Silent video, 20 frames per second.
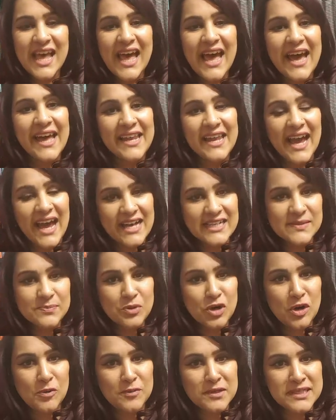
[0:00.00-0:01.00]
and as
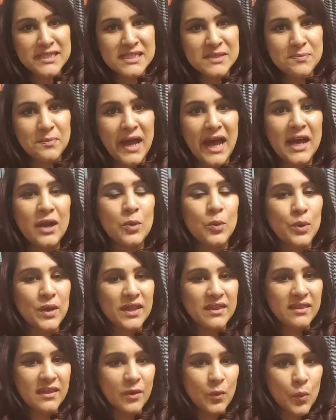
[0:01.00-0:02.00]
promised, back
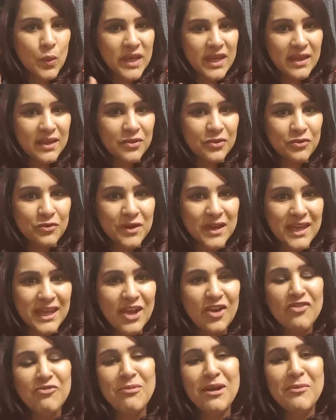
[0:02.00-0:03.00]
with week three
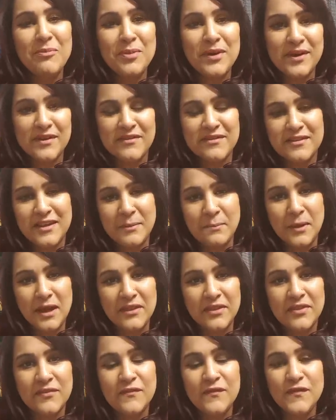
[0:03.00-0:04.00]
of my birthday
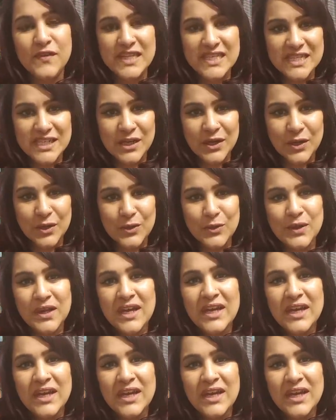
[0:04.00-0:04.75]
month video,